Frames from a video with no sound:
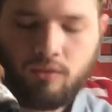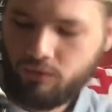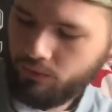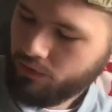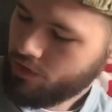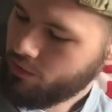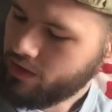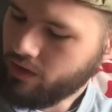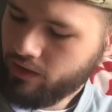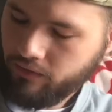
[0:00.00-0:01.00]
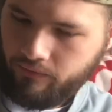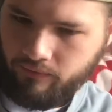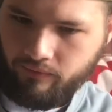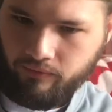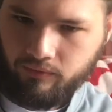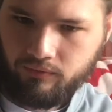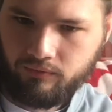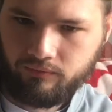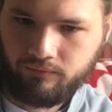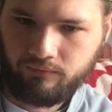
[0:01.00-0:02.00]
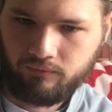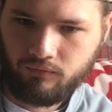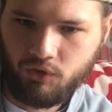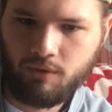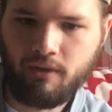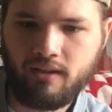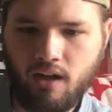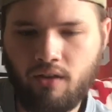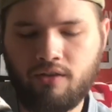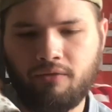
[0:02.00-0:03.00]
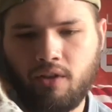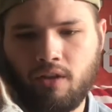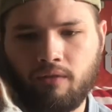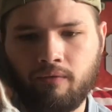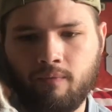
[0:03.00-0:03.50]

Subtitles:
What should we say? What's gonna be the title of this video?